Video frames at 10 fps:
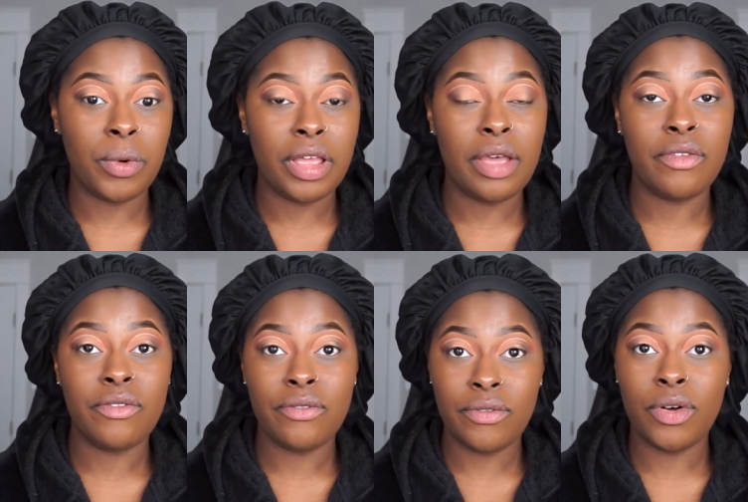with a
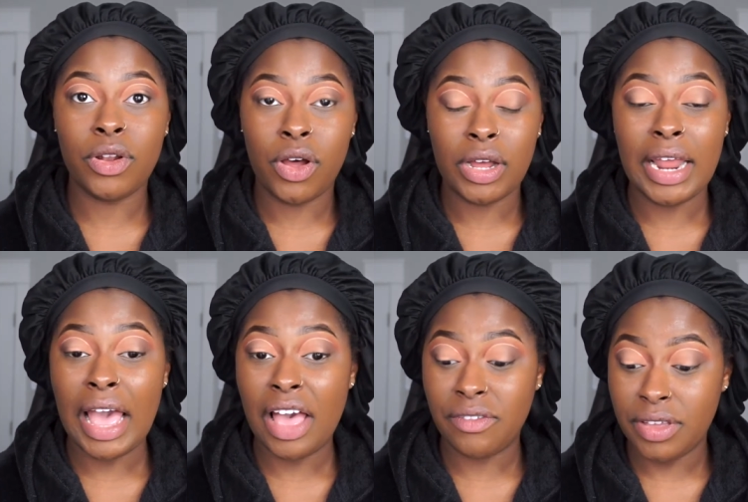full-on
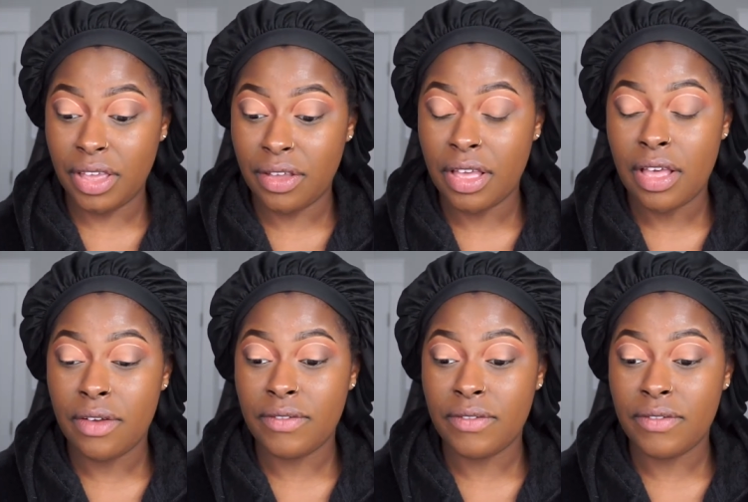heavy